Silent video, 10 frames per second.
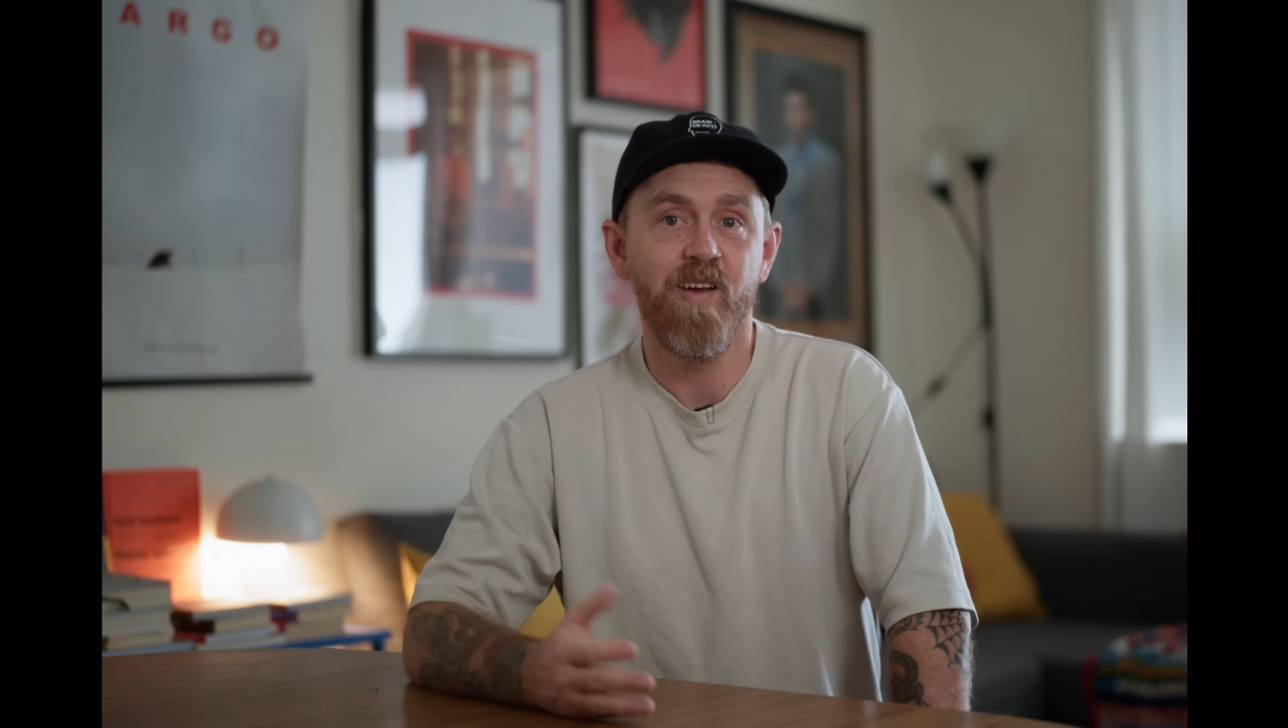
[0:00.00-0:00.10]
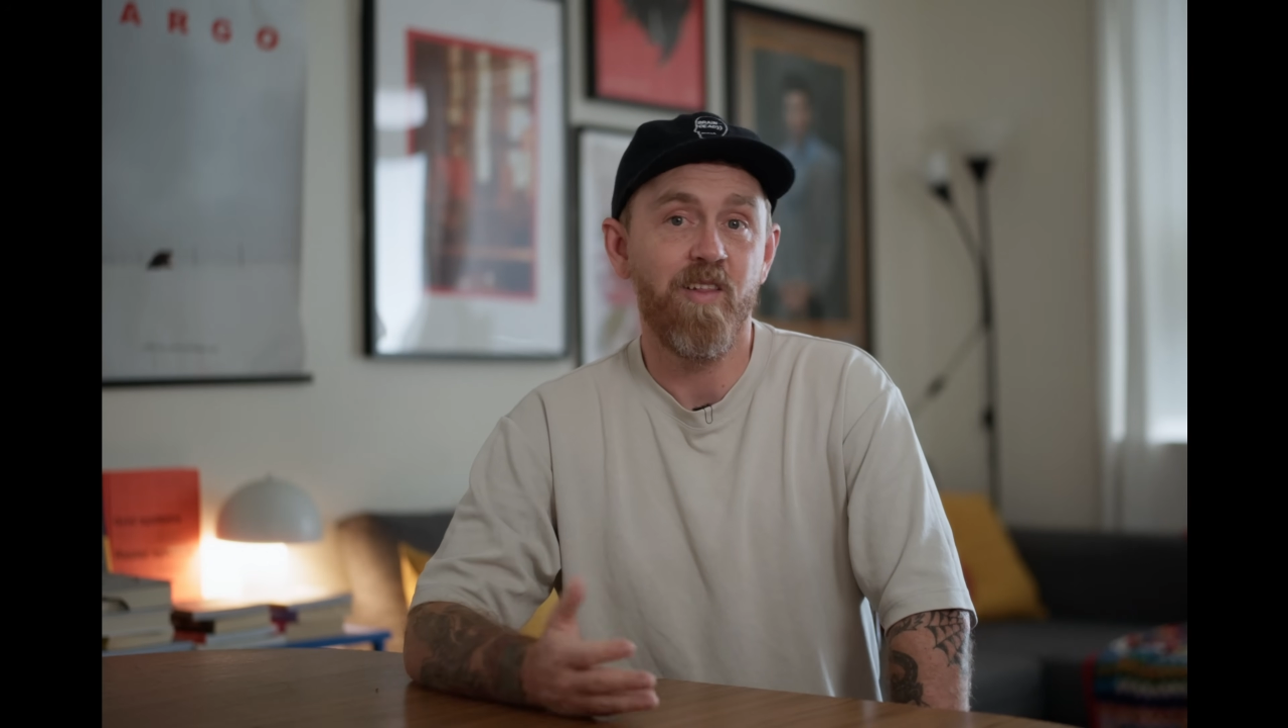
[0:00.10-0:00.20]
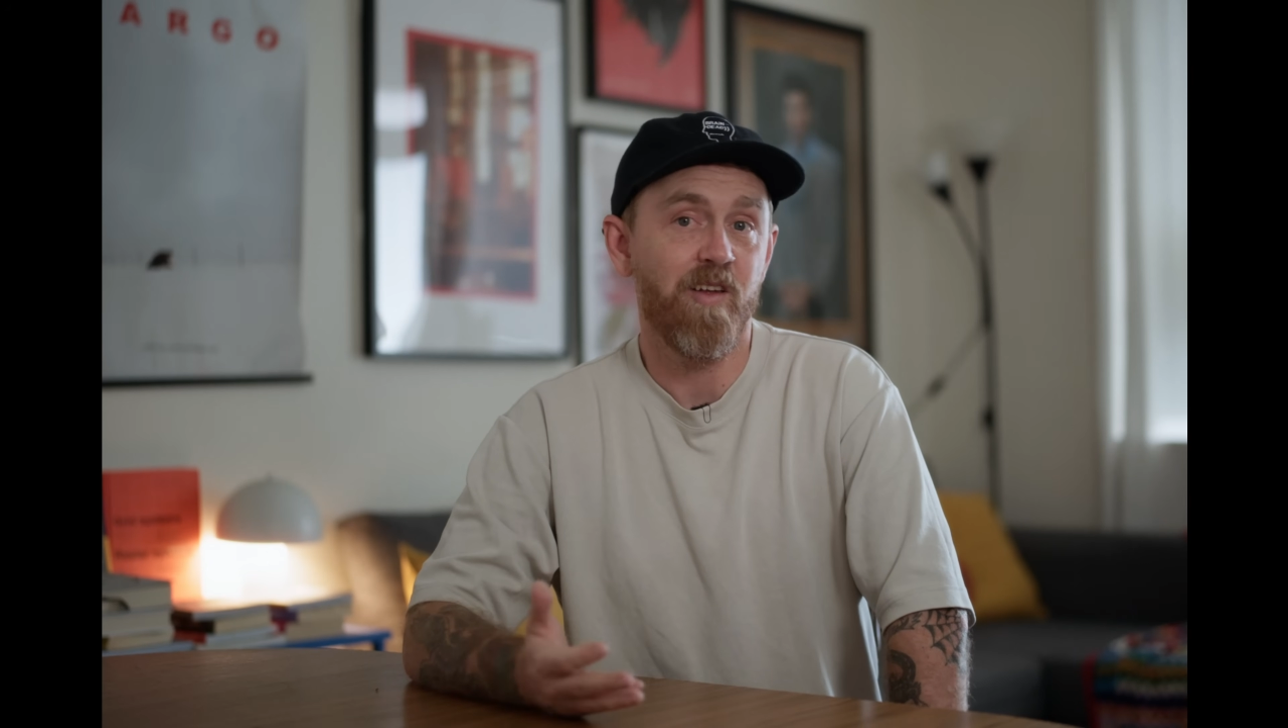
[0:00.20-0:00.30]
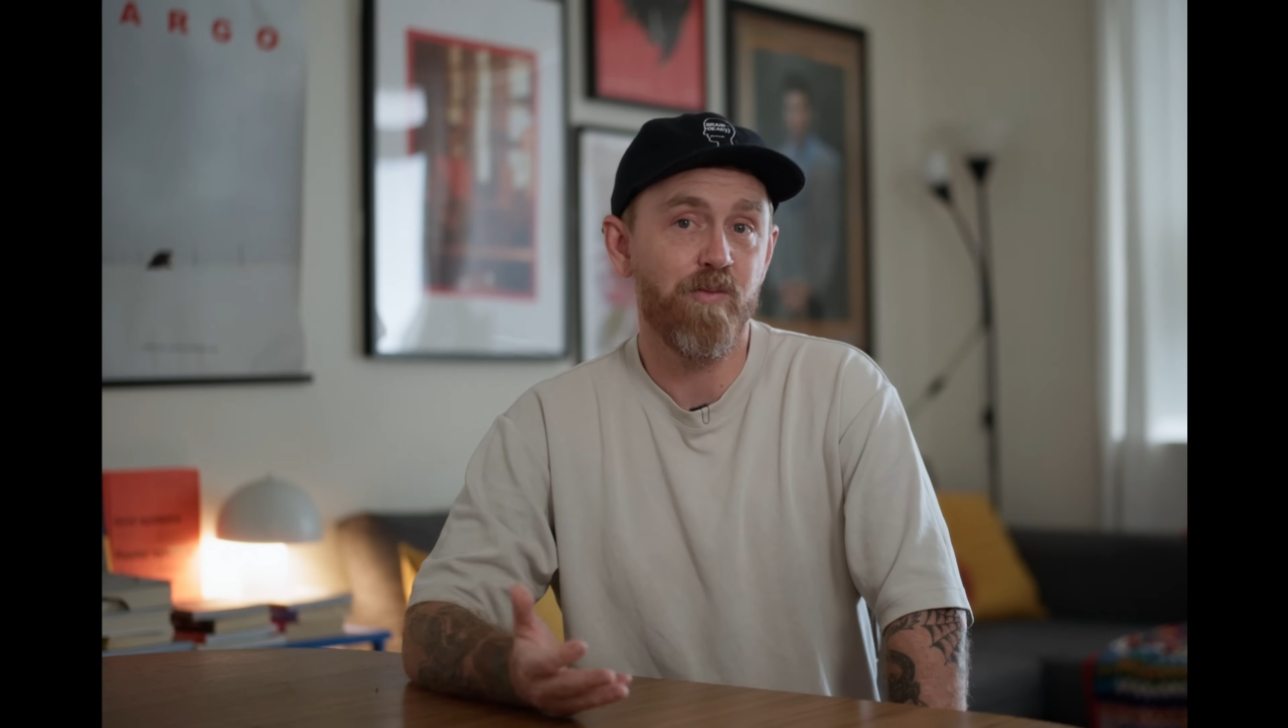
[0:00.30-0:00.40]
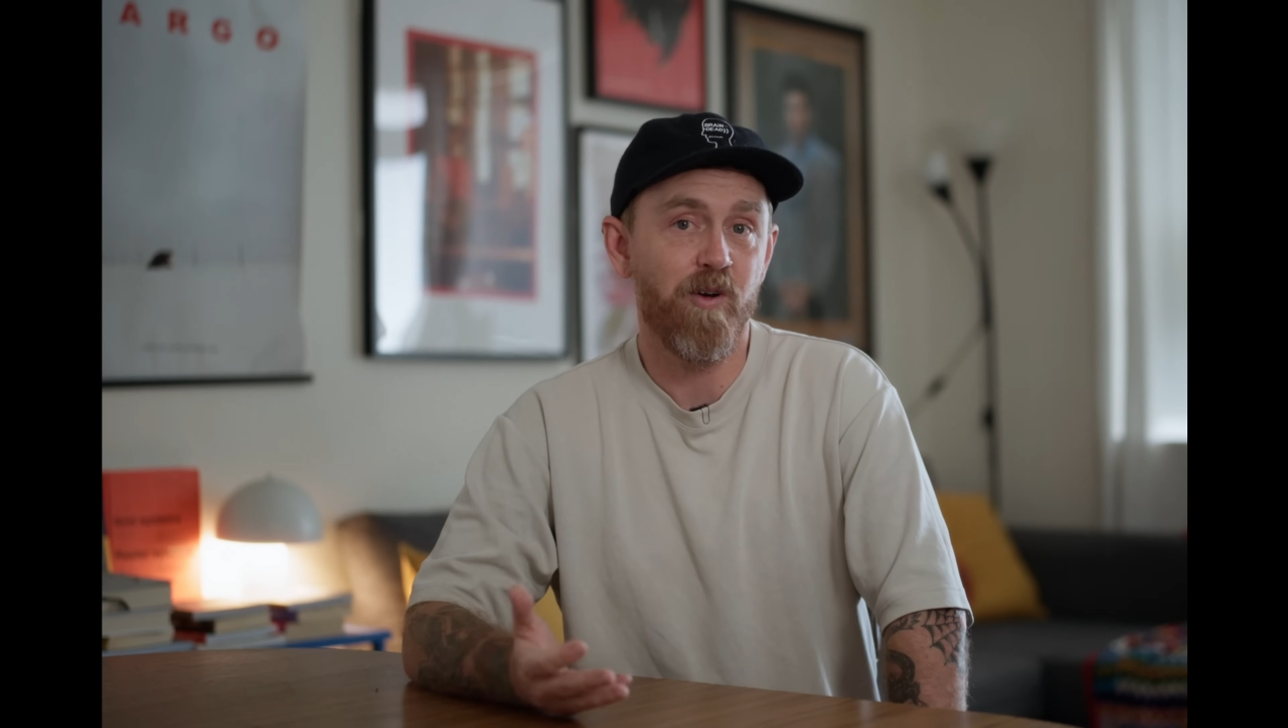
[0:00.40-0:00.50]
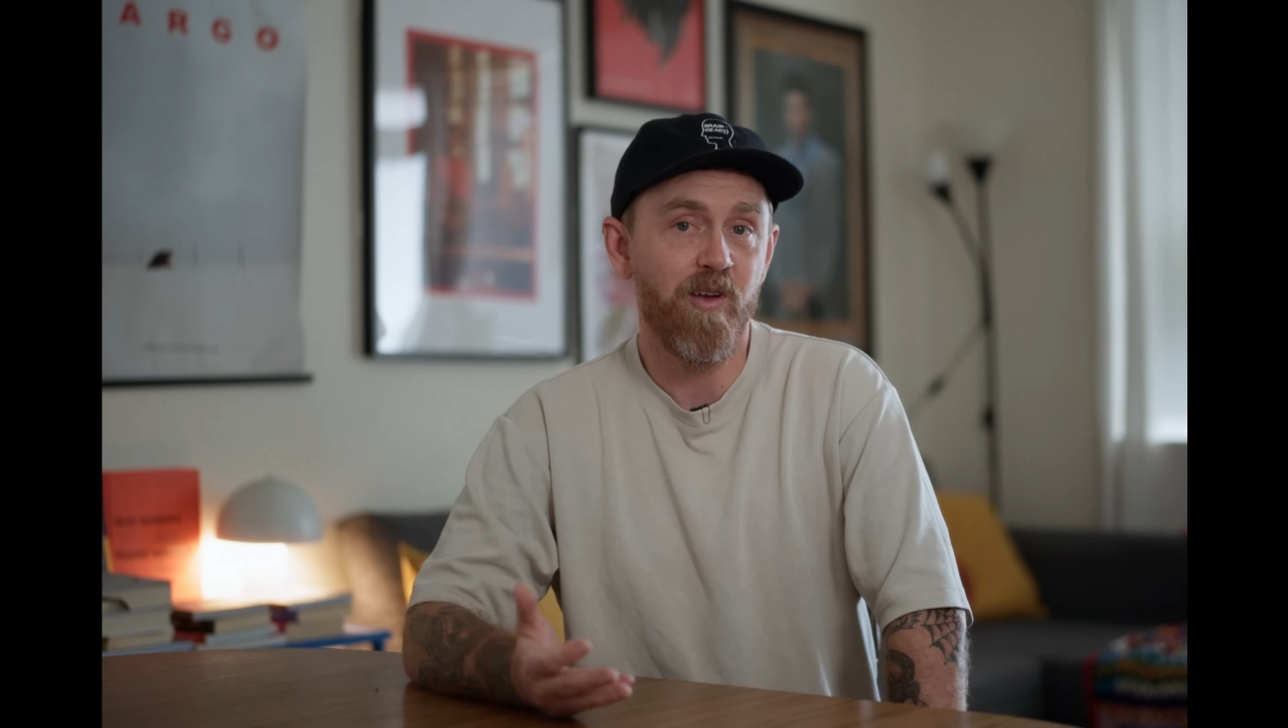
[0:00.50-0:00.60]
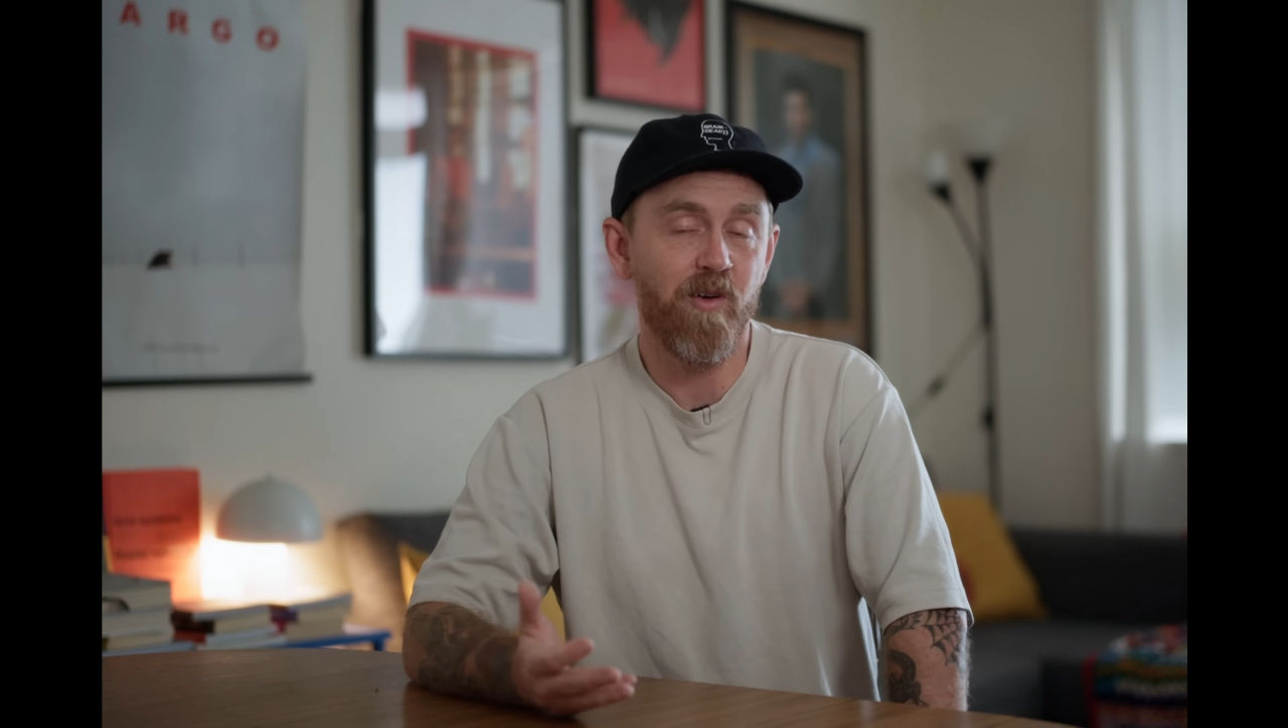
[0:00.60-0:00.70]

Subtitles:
That's pretty